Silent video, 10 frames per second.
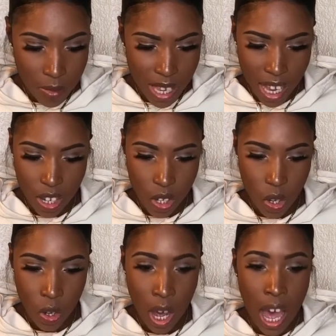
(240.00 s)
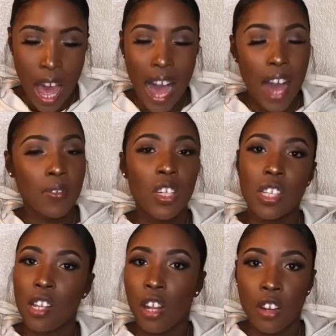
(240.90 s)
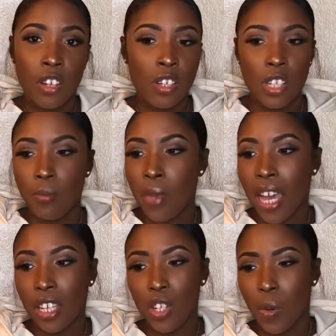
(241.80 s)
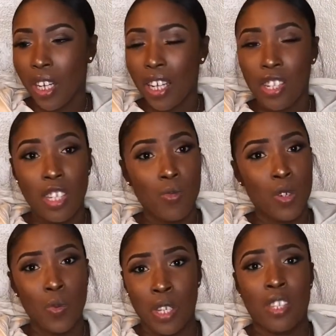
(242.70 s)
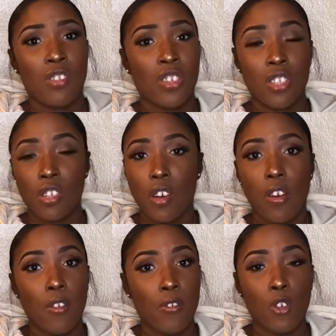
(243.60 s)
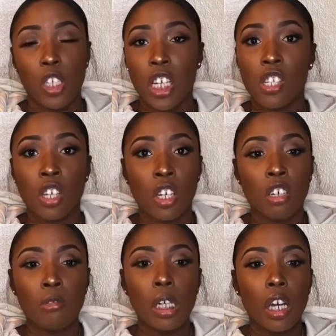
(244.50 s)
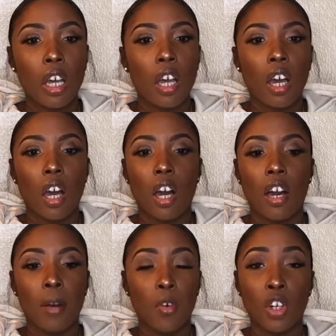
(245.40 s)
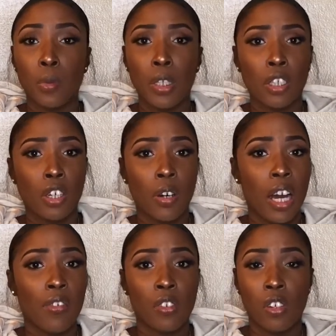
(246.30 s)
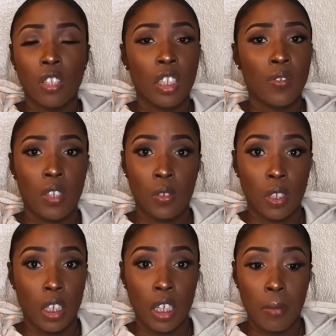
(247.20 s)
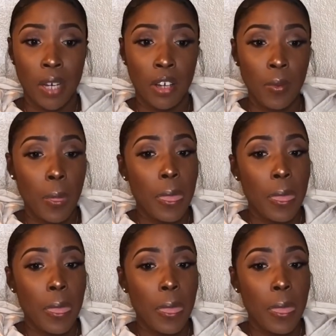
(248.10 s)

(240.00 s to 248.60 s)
yeah, so I've just learned back in 2019, which was just 4 days ago, or a week ago, however long this video is gonna come out,